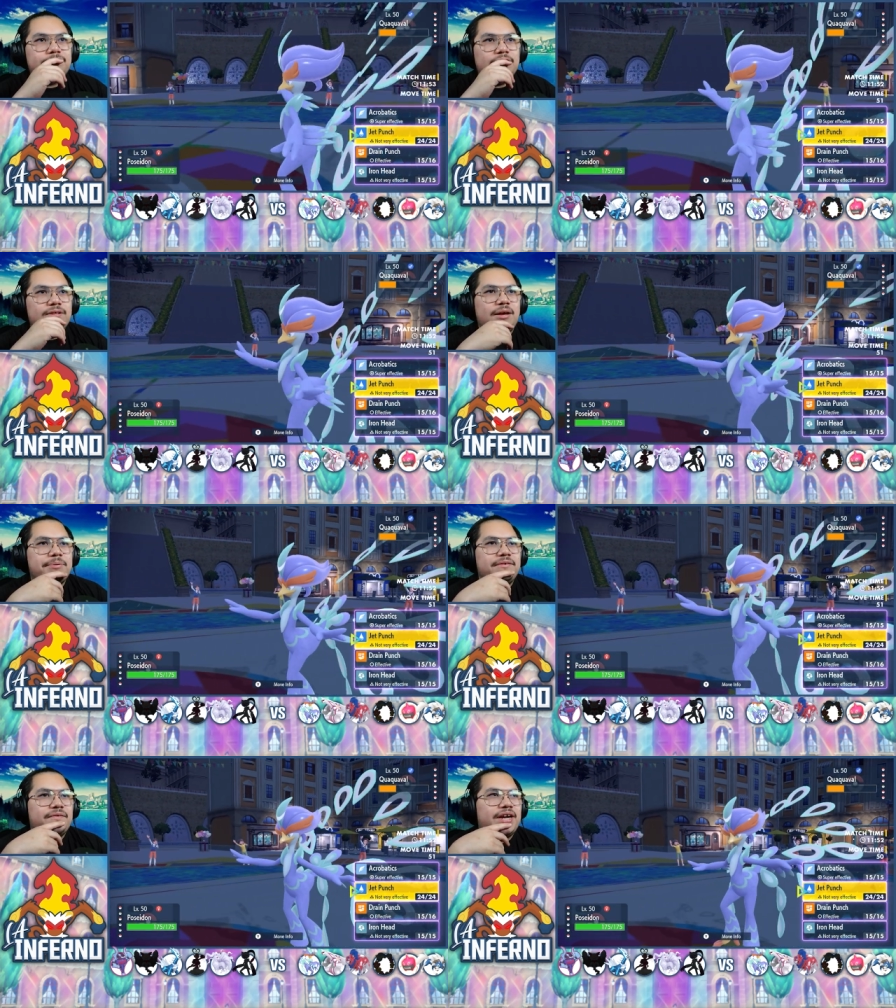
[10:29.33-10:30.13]
so I
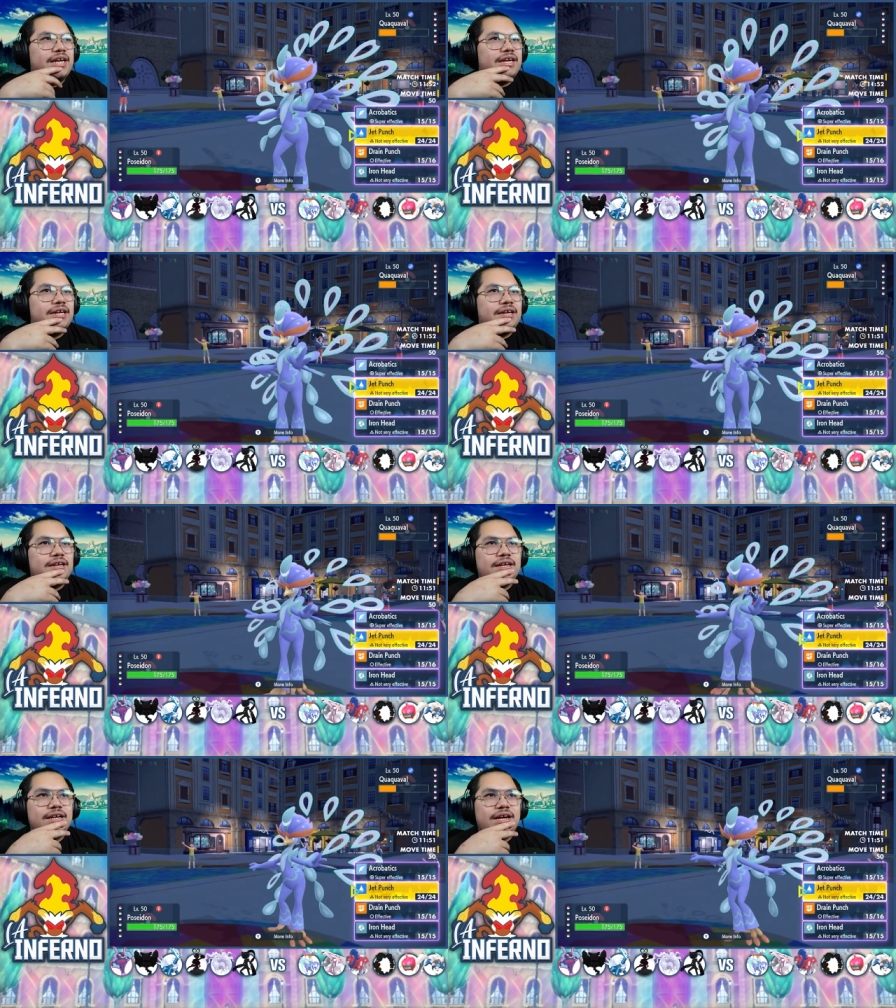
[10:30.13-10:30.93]
believe right
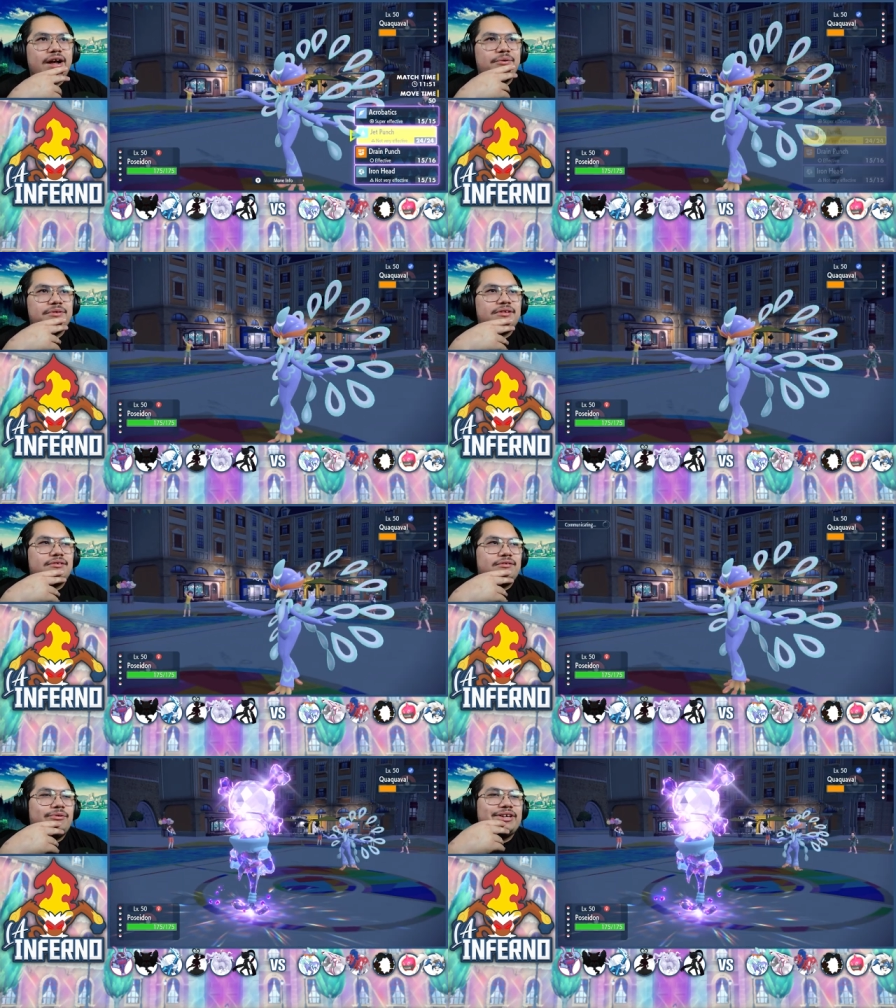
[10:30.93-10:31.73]
here I was
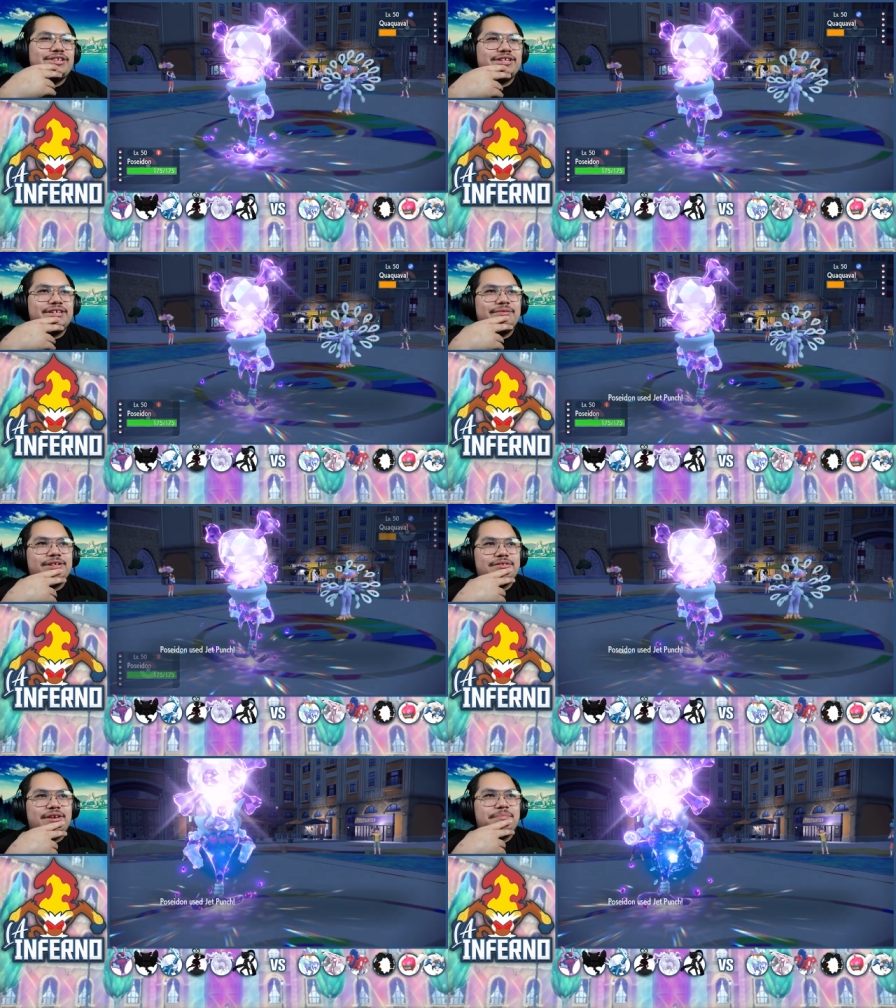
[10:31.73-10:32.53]
questioning
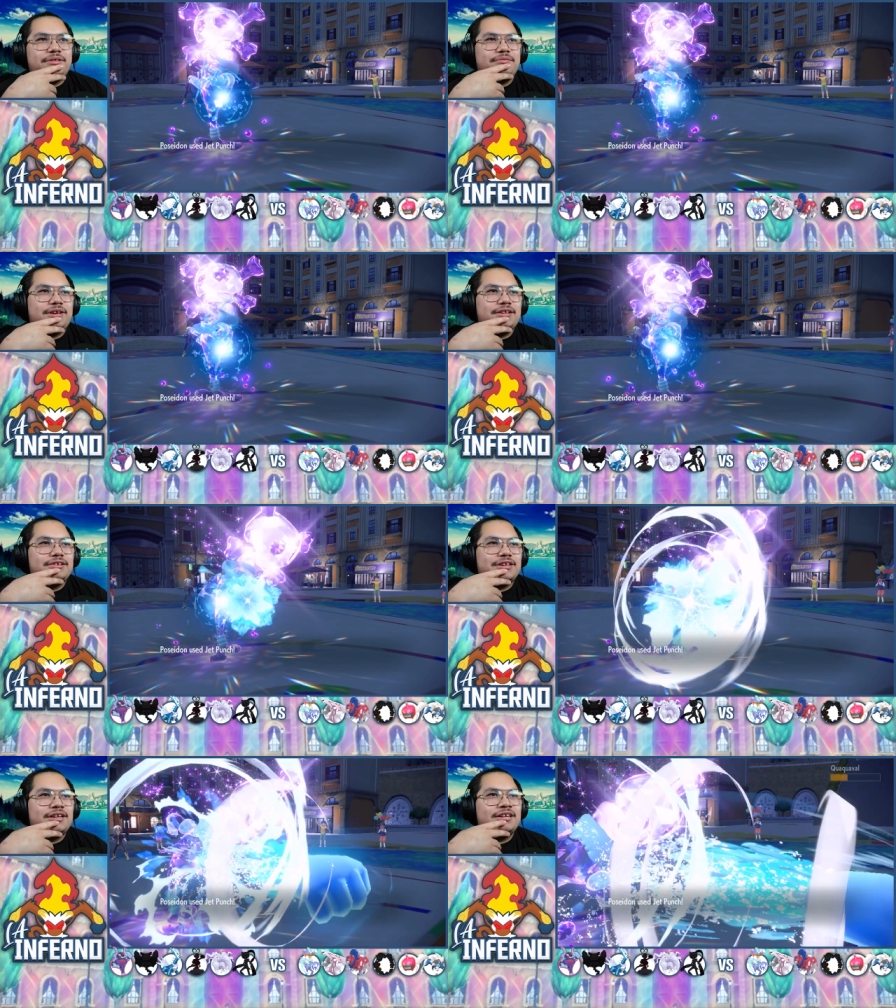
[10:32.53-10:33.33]
whether Jet Punch would kill
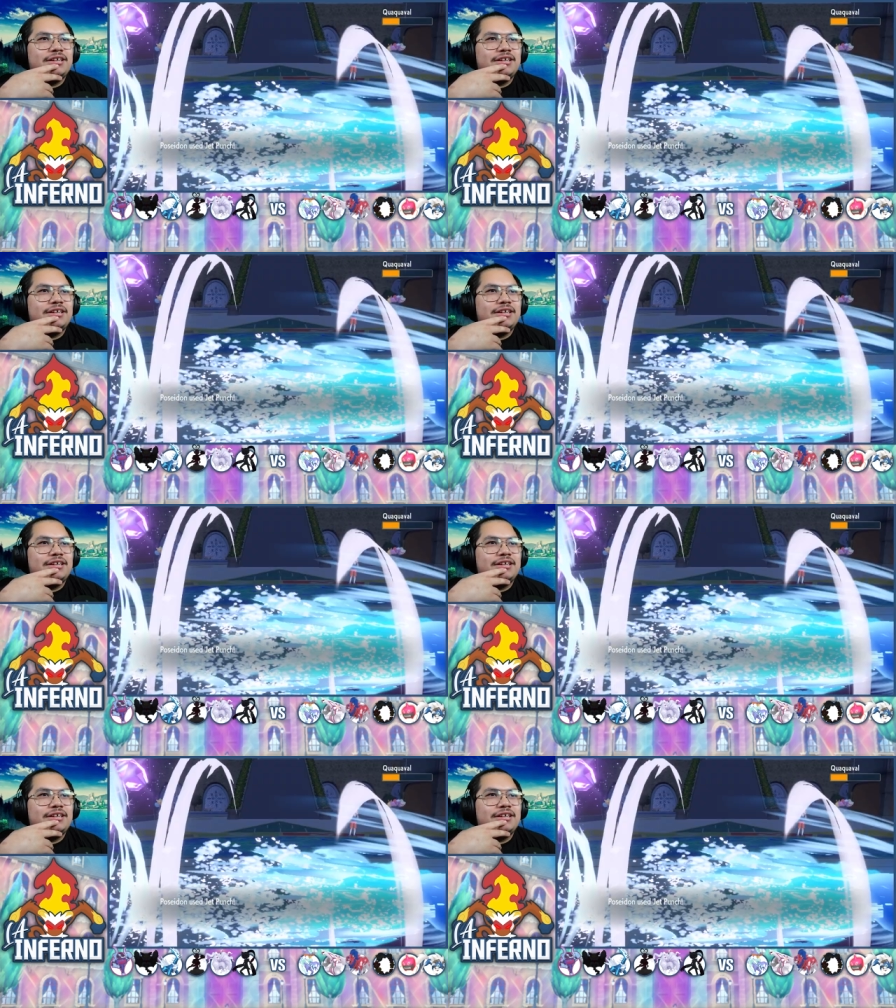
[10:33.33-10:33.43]
or not,